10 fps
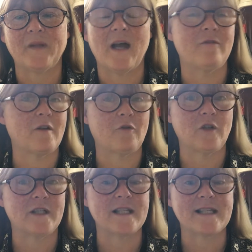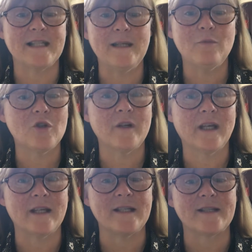Have I fallen asleep during
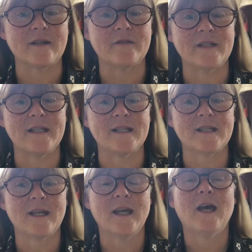any services?